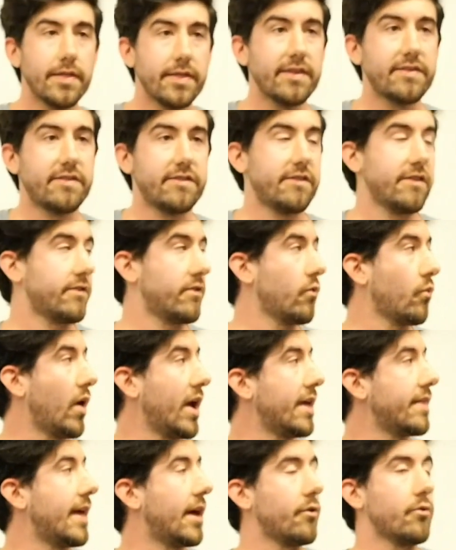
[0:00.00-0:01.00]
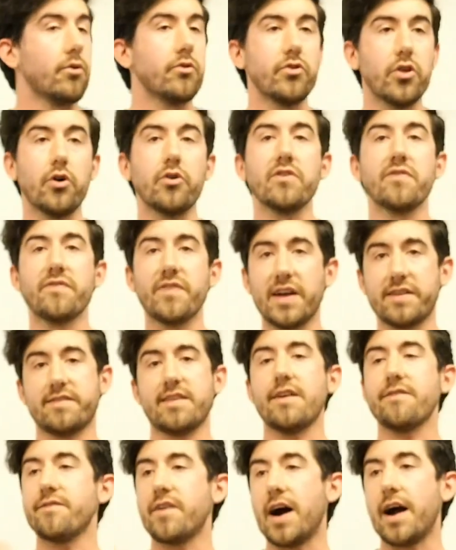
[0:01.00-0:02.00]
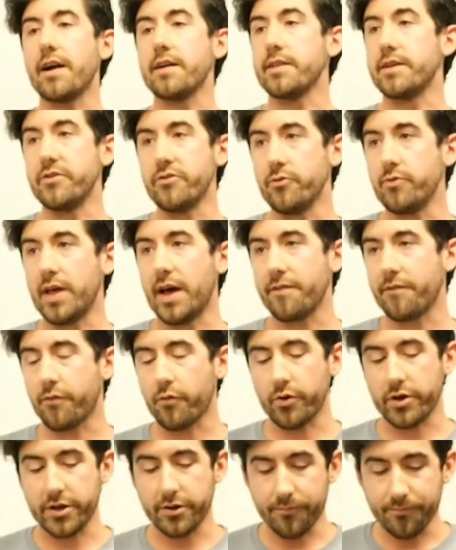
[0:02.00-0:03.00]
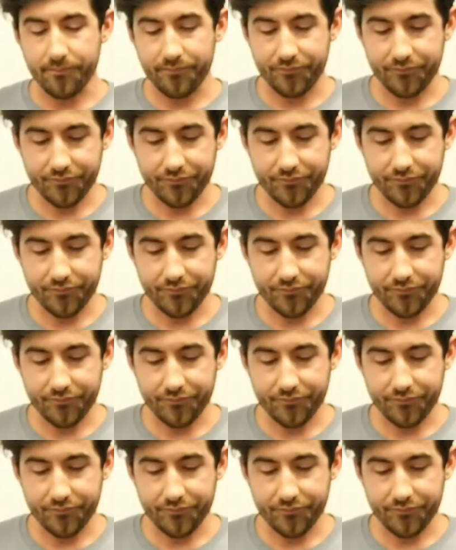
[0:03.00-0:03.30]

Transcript: This is just a way that it will know to fetch that file and do that for you.